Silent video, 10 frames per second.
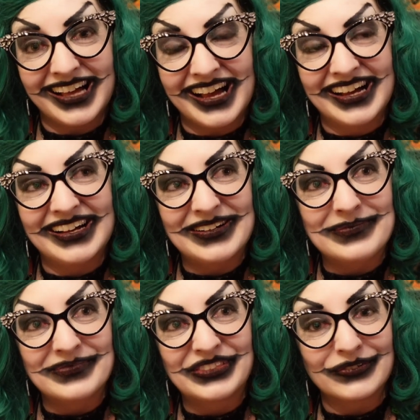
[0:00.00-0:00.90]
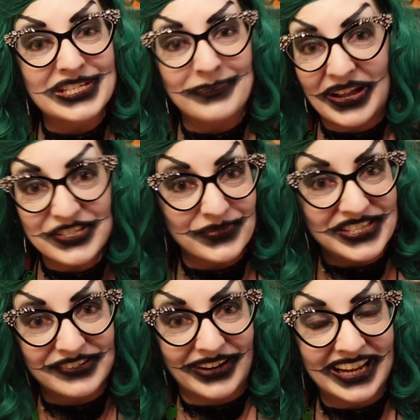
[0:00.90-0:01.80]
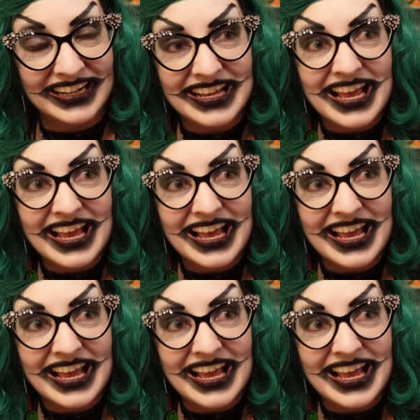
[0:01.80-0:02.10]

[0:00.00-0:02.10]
The response was great.